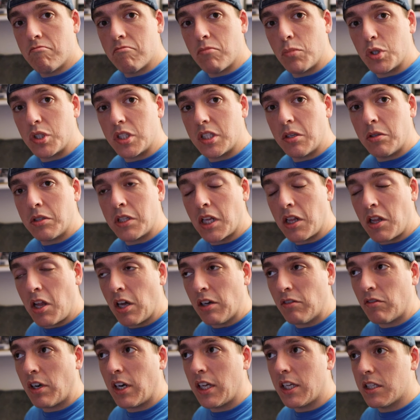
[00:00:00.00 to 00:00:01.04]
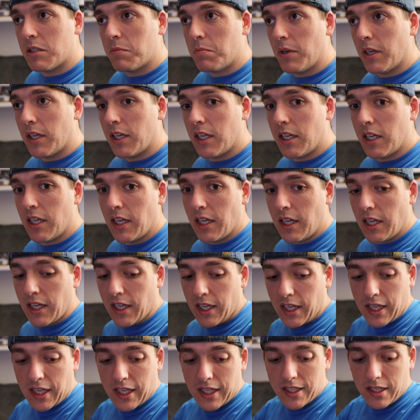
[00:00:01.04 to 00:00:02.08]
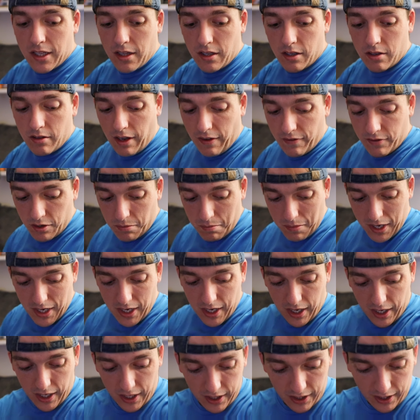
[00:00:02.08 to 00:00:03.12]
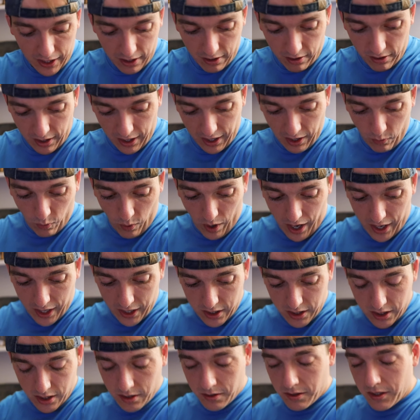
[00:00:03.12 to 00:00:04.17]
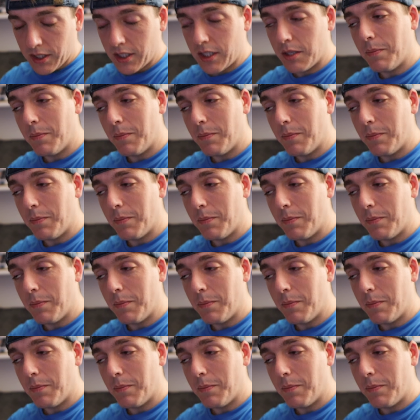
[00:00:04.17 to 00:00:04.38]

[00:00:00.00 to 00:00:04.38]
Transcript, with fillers: We'll see what that long run is, but it's a little after midnight, later than I wanted to,